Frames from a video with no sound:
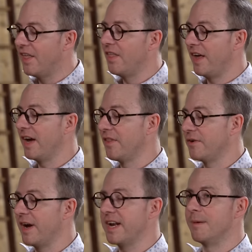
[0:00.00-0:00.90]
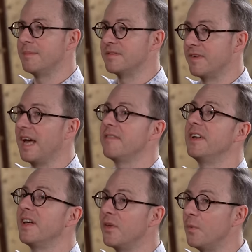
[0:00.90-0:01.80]
they are the right numbers for life.
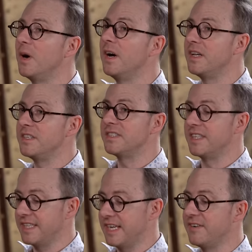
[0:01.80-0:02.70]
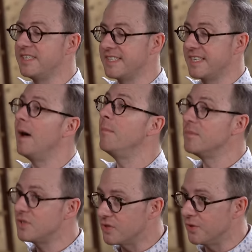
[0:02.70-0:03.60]
In other words, that there is some
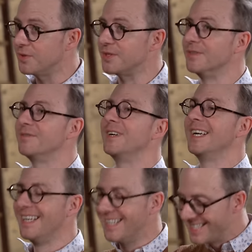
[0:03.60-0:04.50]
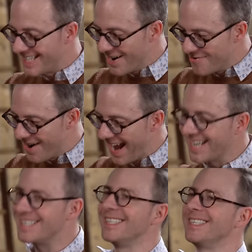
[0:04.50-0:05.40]
sort of
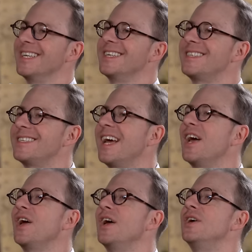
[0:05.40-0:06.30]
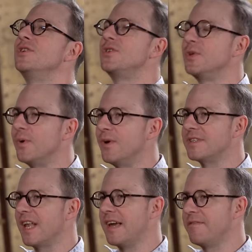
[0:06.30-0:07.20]
directedness towards
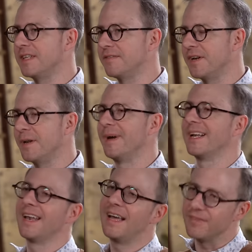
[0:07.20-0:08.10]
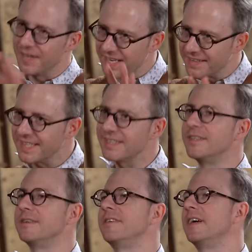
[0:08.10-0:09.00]
life at the fundamental level. And I think there
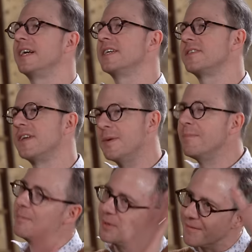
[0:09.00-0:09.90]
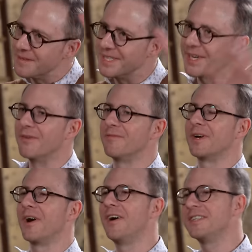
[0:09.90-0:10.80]
are various people obviously go for
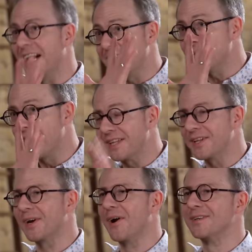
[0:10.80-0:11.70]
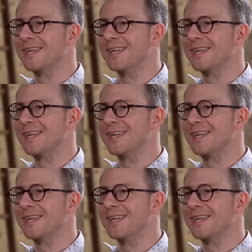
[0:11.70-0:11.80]
God. I don't like the God